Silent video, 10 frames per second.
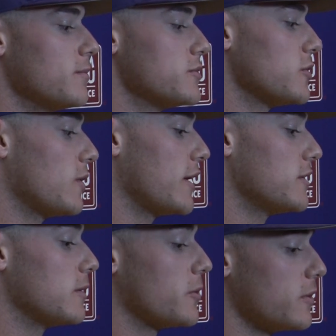So I
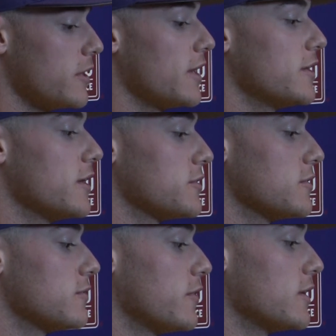ended up going to the eye doctor
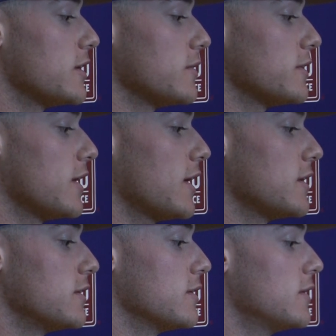and finding out that I
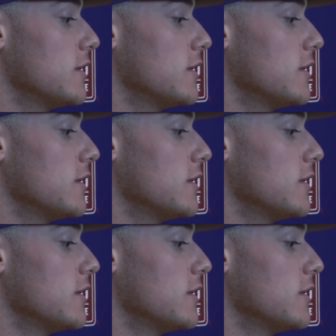had to.